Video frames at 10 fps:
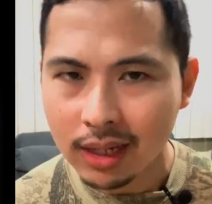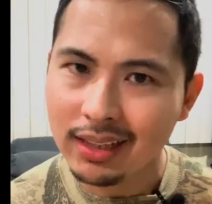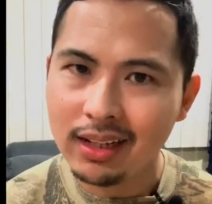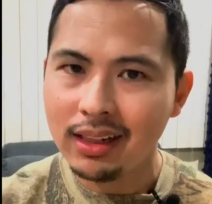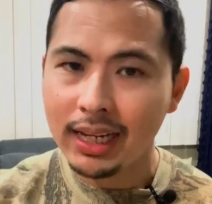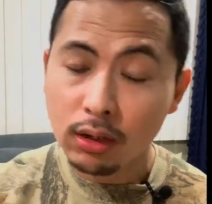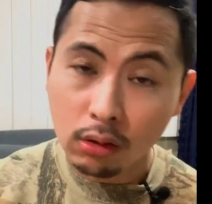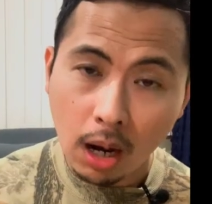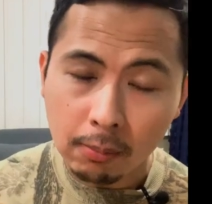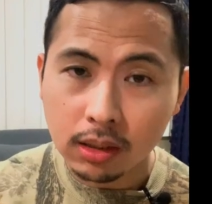and then
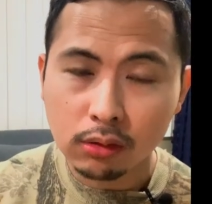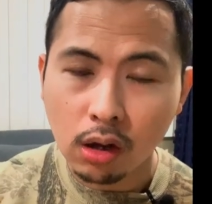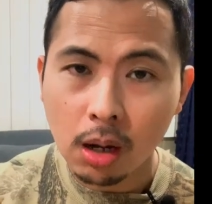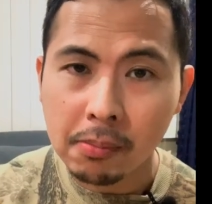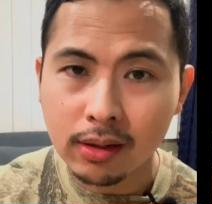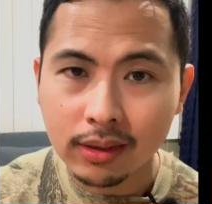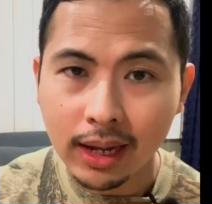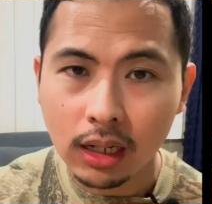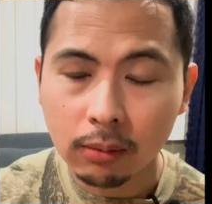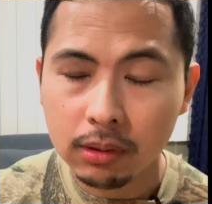later I'm going to talk about the
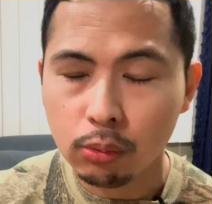LME